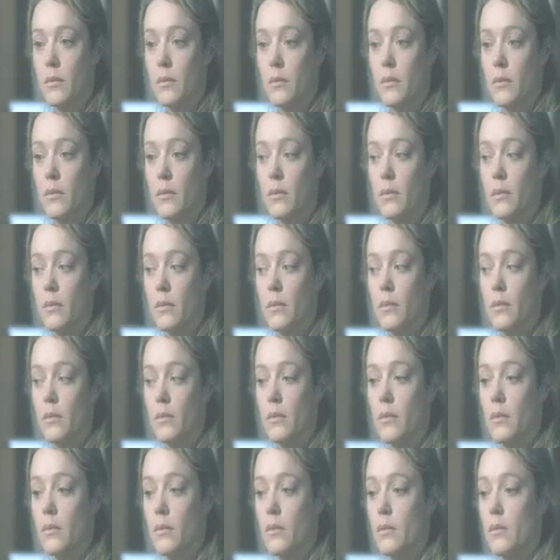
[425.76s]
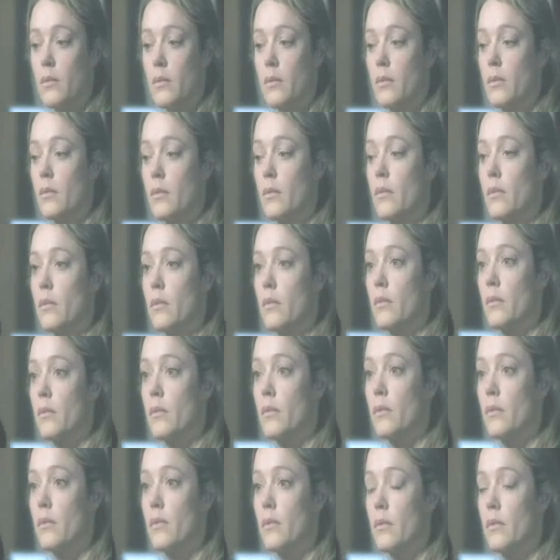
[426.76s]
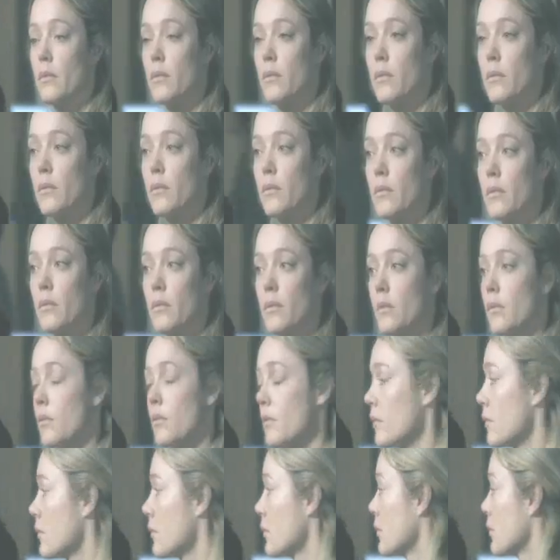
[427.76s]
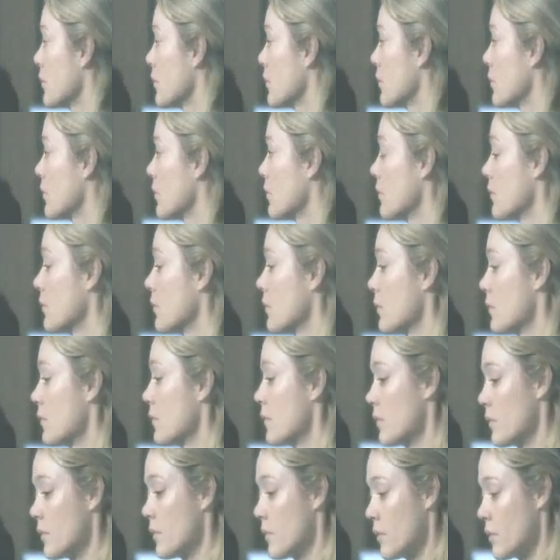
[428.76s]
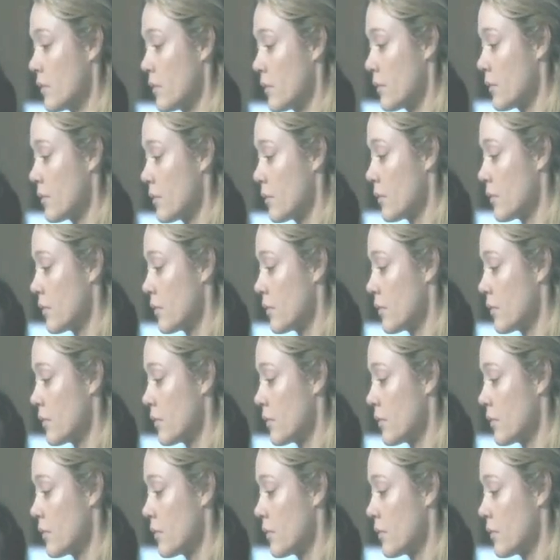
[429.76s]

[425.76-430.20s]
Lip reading: [no speech]